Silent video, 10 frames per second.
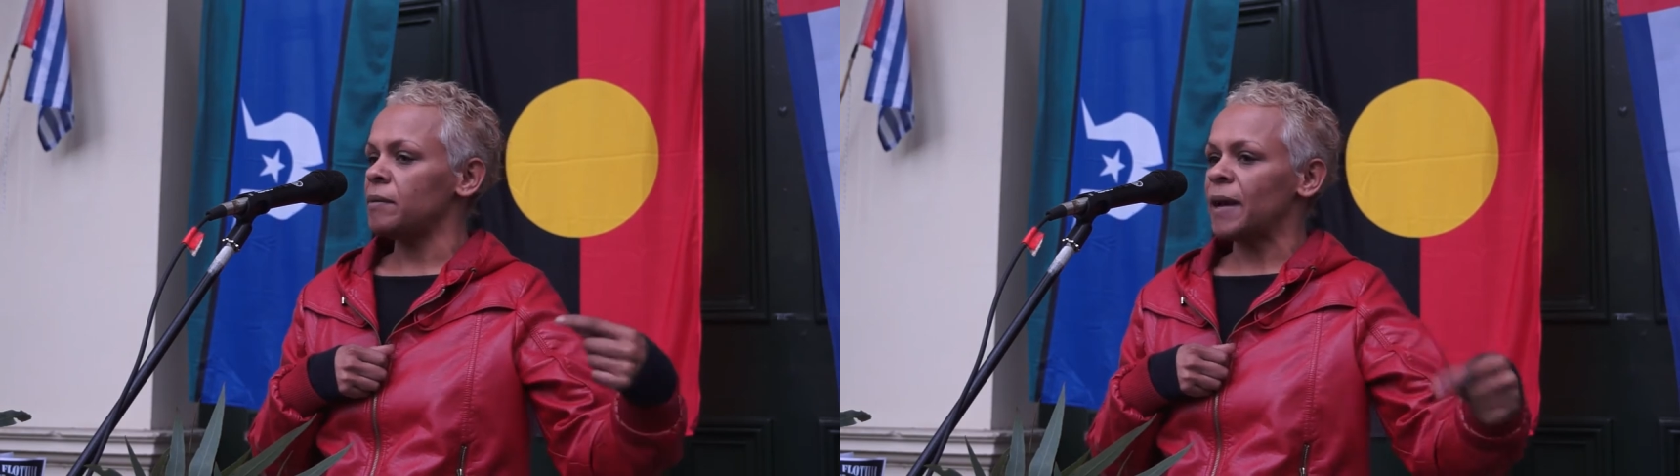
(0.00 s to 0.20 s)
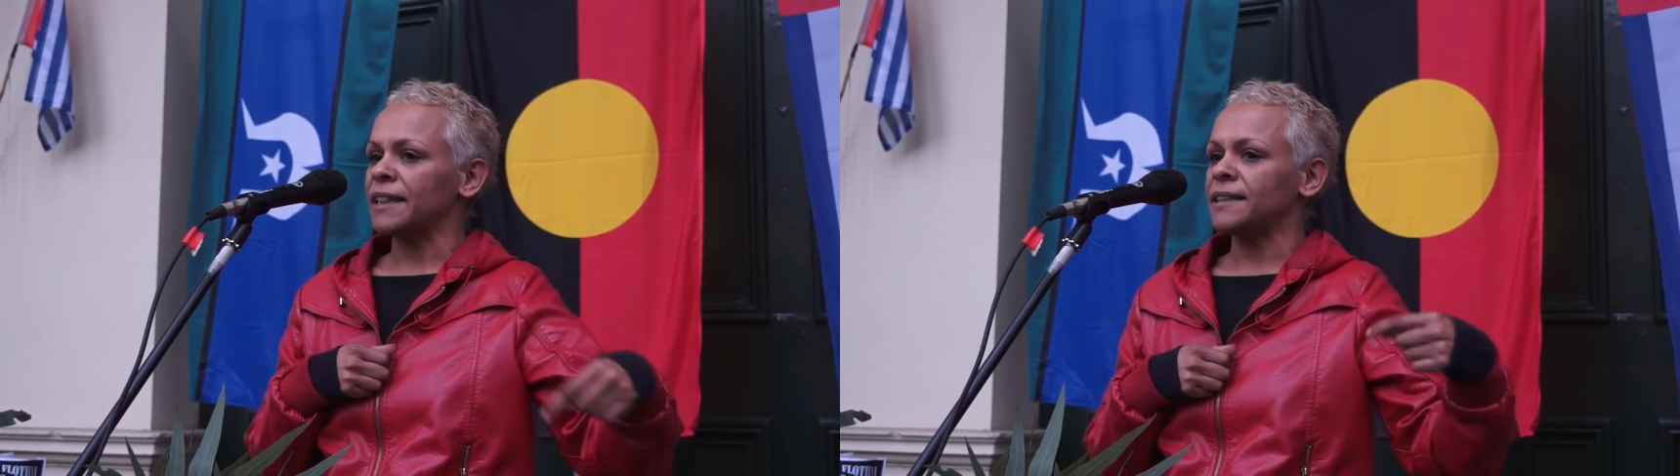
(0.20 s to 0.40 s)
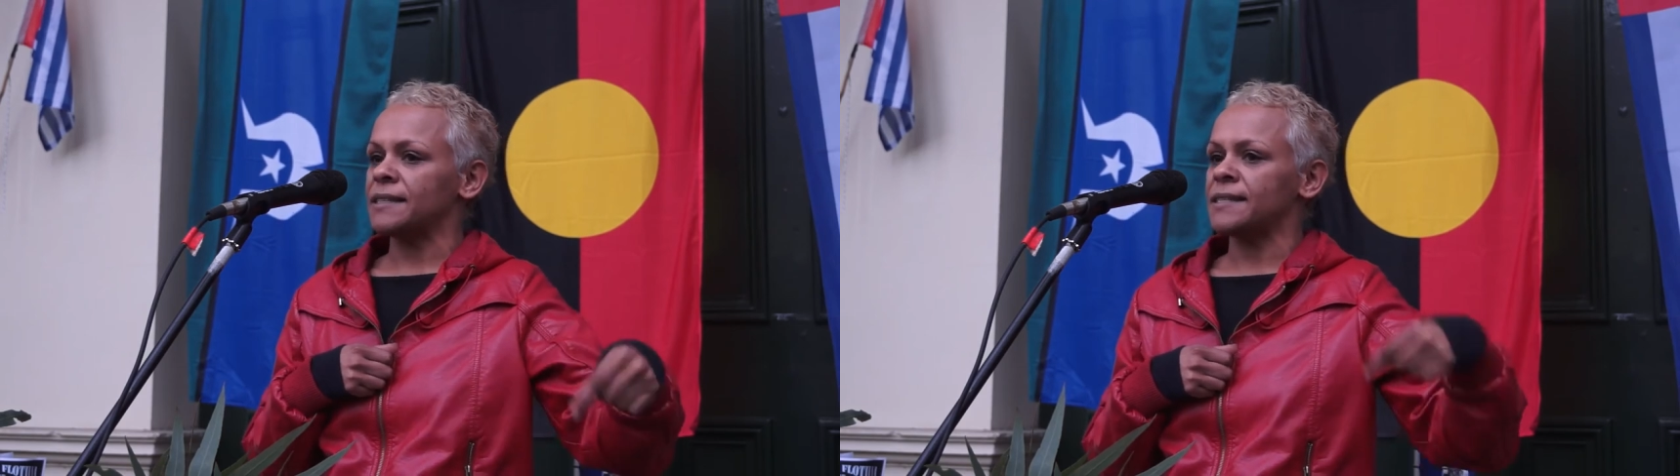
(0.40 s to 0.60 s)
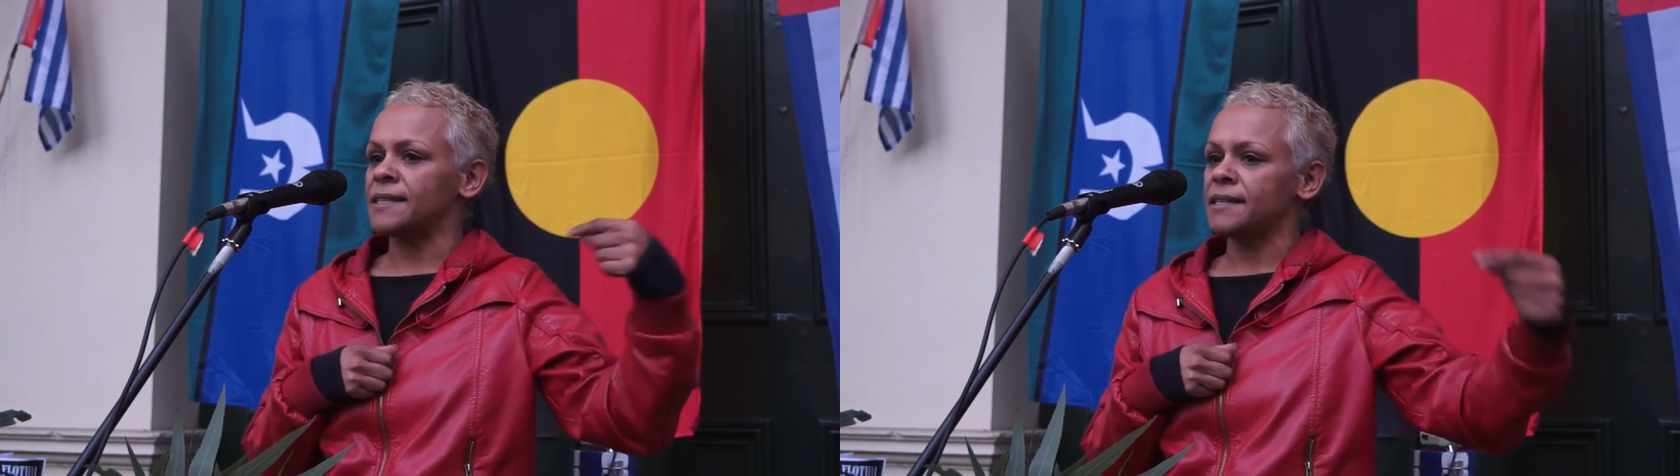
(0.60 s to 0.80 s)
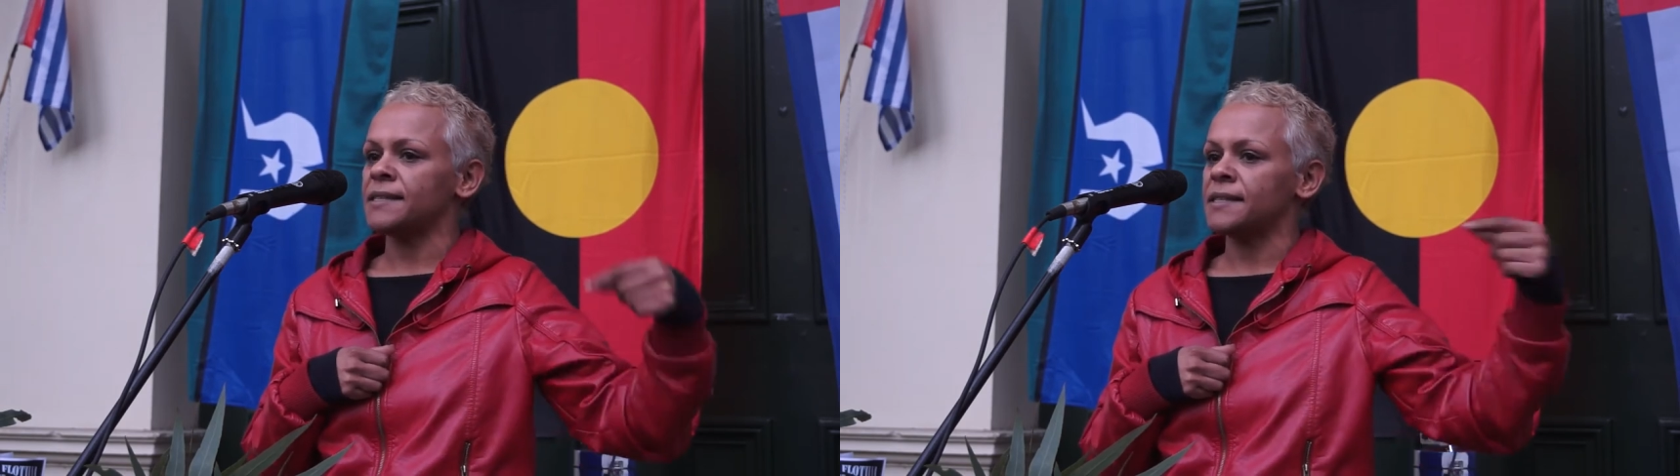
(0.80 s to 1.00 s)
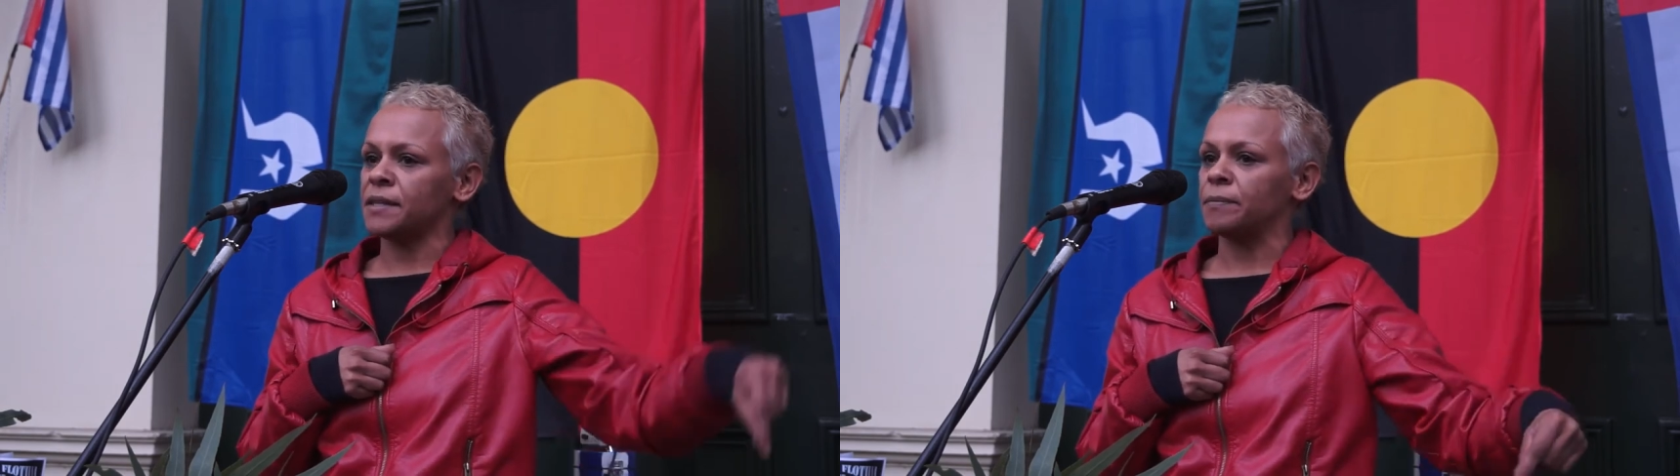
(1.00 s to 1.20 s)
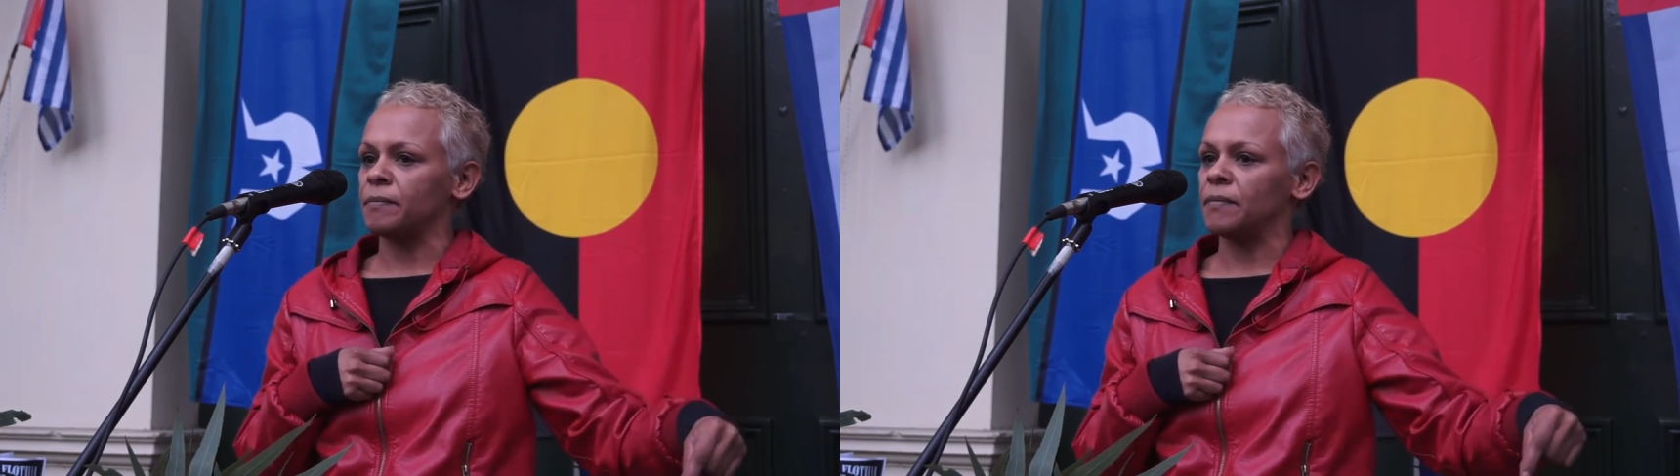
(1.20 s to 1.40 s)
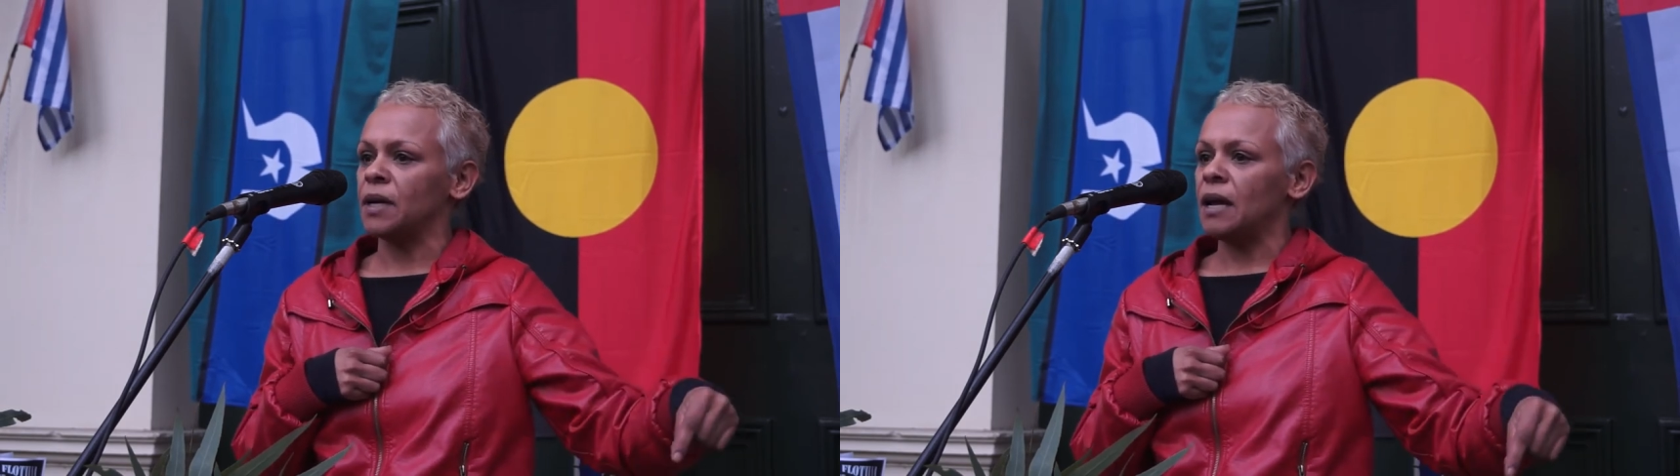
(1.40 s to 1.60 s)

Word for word: about, this system.